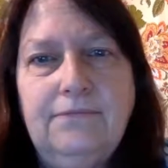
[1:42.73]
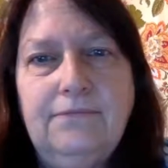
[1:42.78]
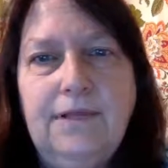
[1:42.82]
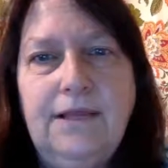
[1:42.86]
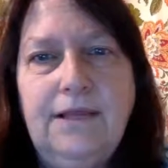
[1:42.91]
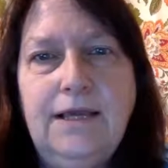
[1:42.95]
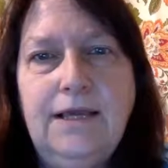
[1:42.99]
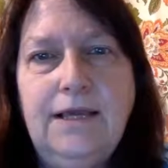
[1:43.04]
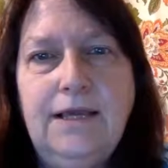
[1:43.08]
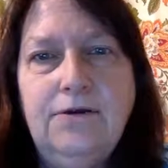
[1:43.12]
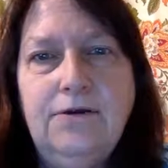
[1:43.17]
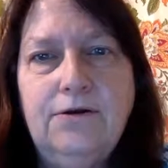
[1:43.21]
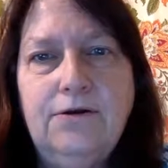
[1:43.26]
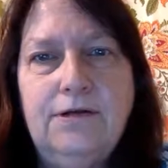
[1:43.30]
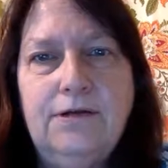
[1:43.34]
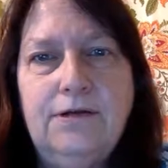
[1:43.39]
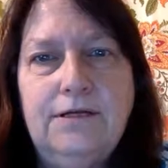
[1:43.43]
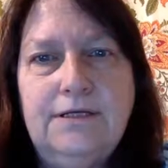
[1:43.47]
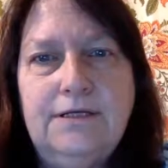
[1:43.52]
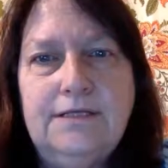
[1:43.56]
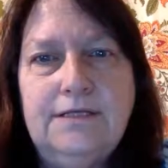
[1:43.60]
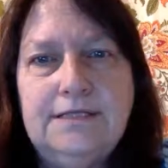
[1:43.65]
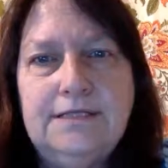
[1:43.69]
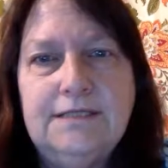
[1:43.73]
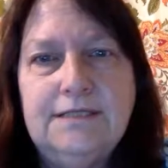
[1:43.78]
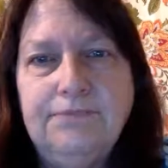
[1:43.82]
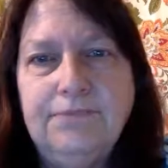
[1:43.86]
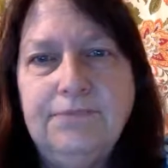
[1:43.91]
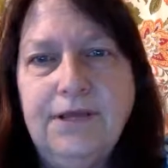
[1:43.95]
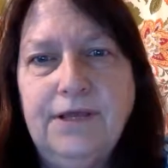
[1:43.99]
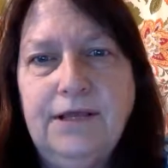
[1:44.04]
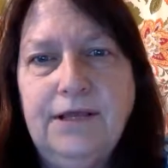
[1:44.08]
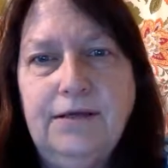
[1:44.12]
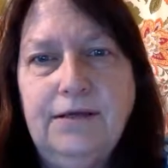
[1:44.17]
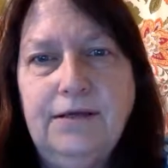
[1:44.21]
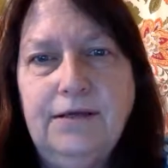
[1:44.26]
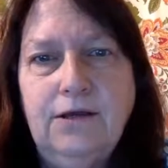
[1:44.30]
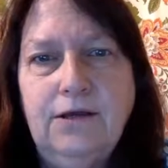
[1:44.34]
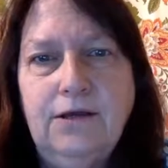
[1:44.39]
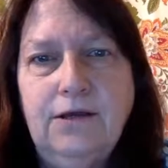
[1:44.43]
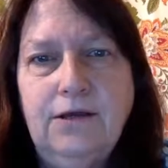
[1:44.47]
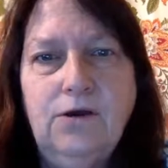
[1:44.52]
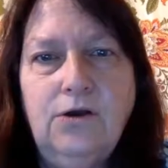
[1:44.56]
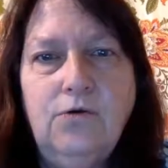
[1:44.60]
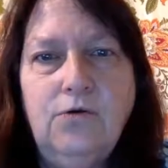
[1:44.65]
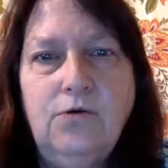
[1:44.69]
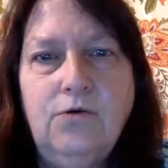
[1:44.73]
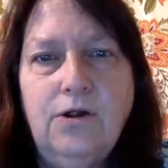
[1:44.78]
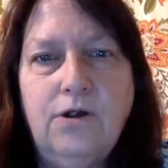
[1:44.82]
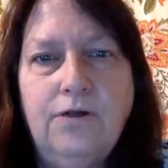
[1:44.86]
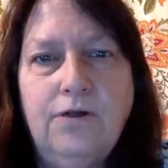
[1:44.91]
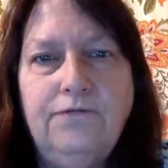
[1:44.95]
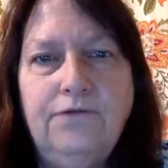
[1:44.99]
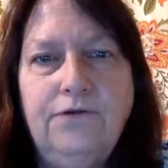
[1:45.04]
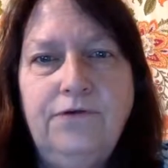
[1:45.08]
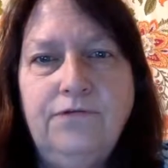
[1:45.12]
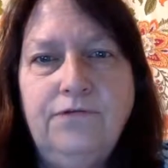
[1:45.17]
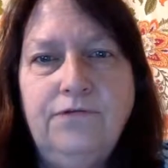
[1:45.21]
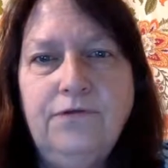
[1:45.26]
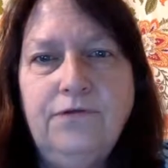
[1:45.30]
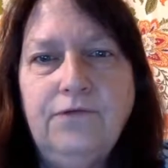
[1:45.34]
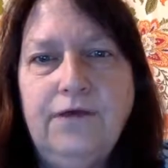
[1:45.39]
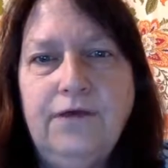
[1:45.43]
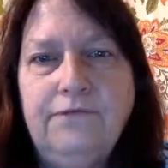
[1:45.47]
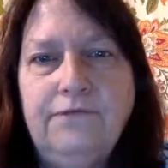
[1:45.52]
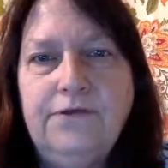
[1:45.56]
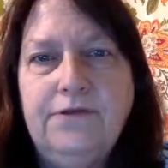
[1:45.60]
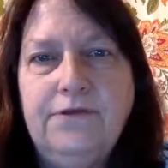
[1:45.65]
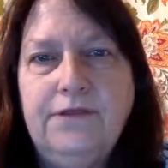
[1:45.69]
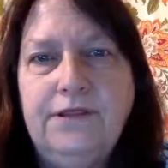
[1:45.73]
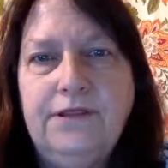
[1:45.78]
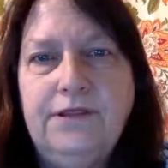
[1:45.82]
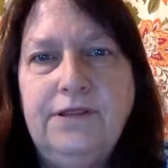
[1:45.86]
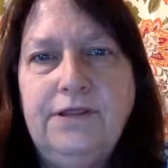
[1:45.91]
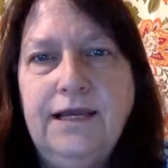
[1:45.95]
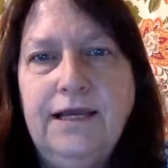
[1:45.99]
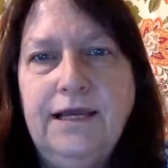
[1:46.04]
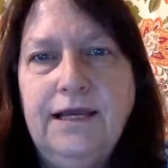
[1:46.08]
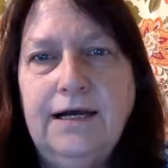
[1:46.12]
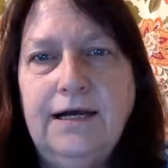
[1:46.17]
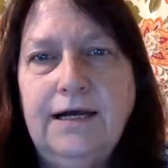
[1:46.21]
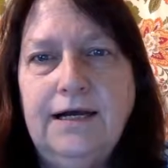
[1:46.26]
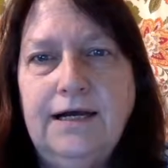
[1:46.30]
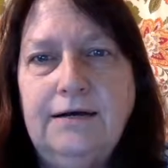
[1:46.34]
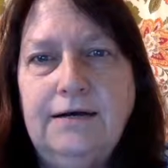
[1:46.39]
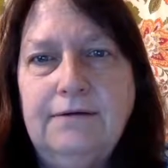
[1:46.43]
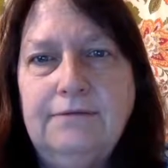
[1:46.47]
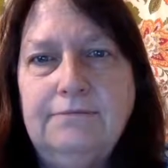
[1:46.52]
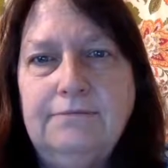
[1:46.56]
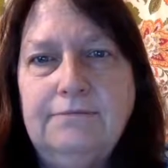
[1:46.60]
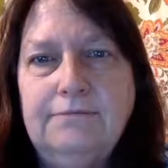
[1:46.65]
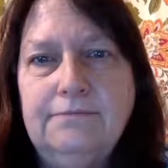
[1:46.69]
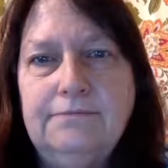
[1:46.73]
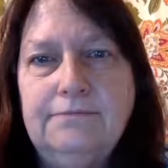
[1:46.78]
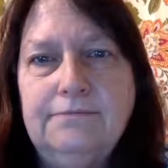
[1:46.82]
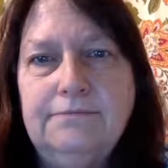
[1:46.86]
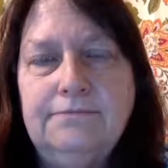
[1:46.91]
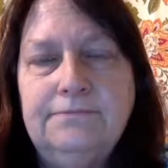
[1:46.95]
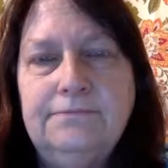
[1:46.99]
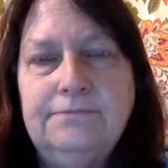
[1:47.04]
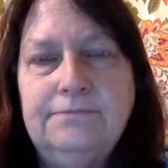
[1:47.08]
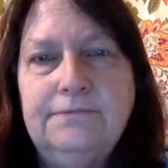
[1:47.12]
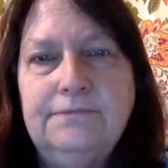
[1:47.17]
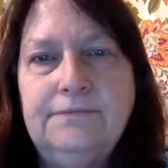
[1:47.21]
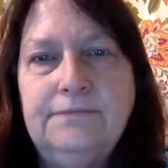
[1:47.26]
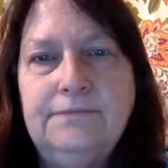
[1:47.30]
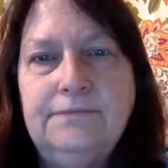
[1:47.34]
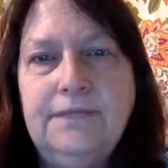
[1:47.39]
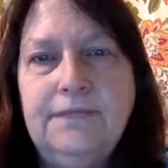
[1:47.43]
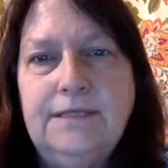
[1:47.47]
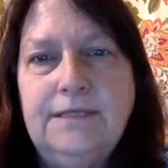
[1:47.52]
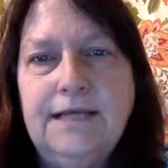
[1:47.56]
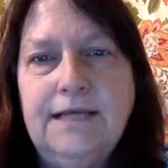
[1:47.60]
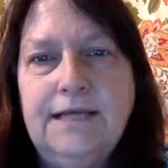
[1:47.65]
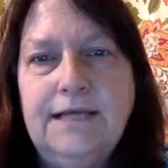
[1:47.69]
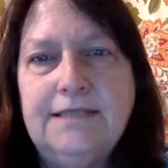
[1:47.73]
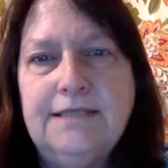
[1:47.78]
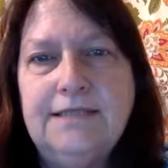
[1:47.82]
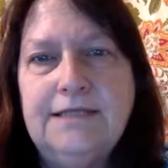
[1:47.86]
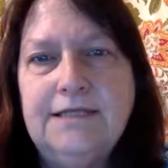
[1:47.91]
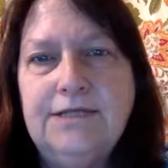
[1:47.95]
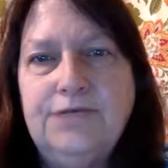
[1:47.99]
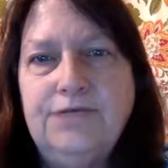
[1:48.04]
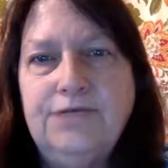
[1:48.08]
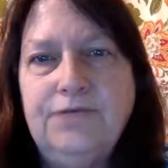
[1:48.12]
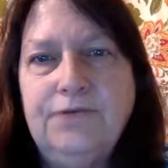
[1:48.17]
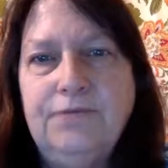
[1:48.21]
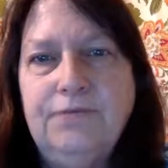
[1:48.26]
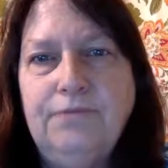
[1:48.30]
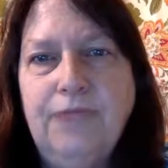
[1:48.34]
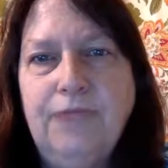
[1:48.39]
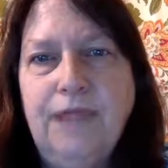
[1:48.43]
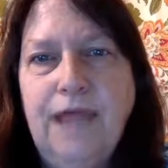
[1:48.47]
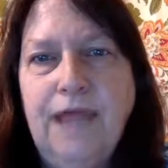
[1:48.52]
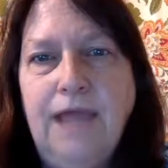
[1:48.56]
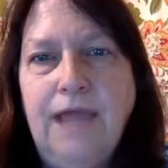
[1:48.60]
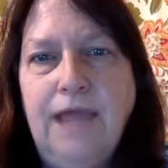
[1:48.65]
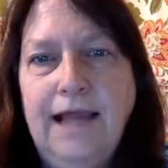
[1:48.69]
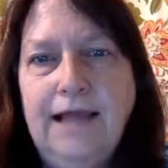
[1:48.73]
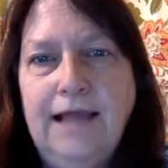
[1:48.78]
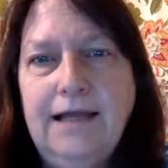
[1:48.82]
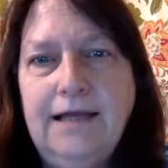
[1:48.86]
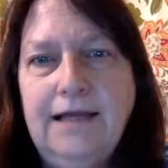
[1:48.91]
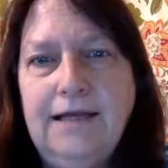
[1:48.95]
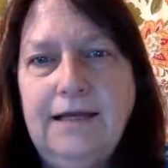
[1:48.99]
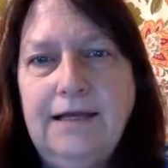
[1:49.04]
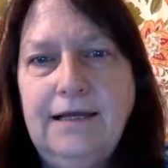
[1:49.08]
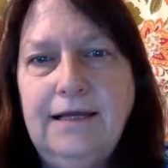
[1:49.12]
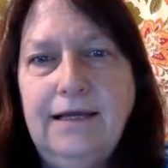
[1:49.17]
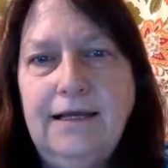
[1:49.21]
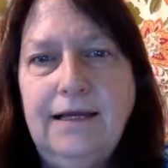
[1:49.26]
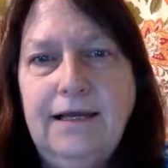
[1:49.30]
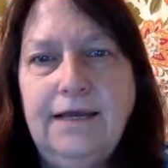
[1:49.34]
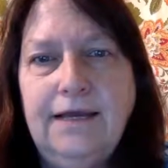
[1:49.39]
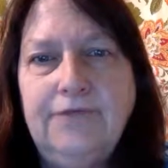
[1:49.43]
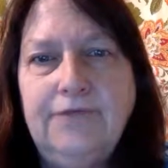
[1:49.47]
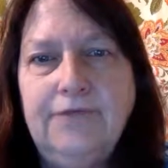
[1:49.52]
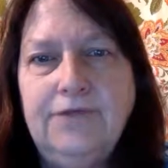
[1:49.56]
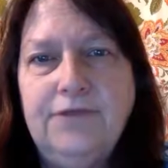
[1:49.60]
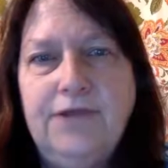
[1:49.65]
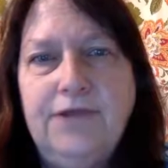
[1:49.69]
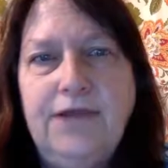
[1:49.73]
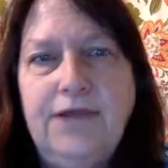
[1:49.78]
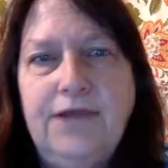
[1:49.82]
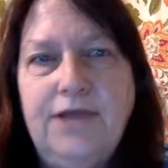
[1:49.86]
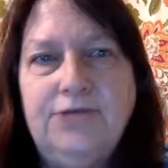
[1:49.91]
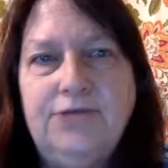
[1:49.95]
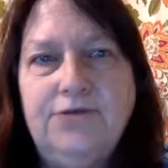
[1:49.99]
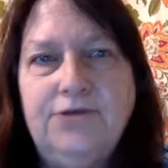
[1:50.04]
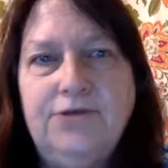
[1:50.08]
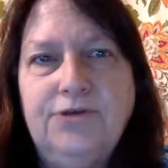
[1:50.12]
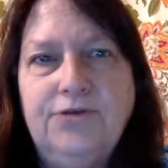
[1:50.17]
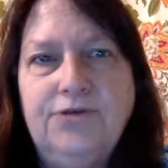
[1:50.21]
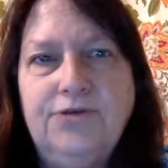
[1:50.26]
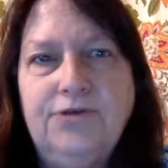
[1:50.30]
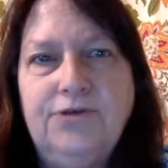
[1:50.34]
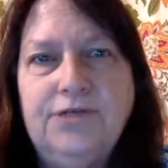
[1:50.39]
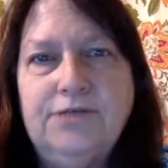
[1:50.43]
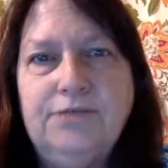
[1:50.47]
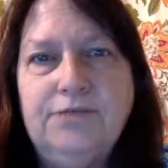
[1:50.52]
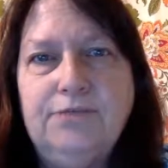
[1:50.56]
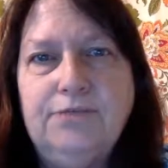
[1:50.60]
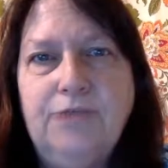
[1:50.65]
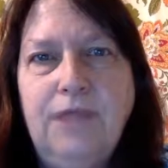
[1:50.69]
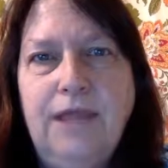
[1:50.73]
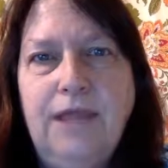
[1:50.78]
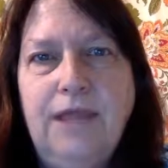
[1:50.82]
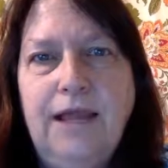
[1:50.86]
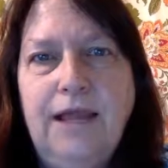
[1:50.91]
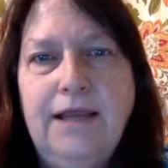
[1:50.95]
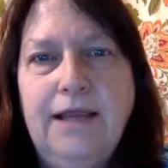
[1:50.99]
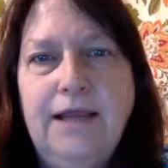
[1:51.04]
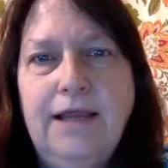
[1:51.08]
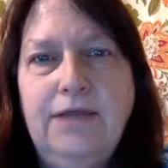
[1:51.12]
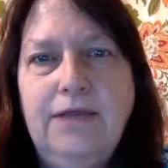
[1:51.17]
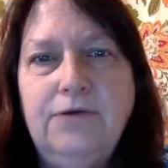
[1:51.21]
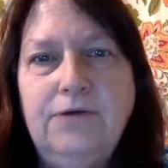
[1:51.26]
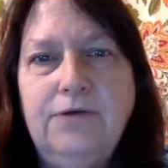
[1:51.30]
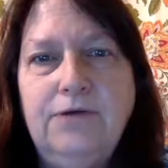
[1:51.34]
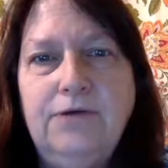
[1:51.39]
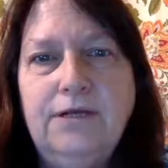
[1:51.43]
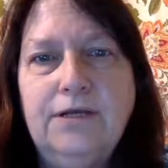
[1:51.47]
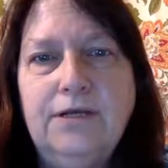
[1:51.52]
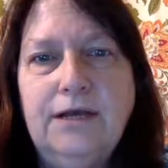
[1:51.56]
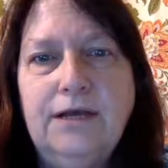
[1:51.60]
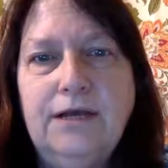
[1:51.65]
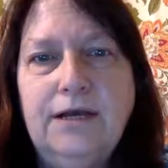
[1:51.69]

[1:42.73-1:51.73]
entered something, or if you've left the text entry blank. If the text entry is blank, you can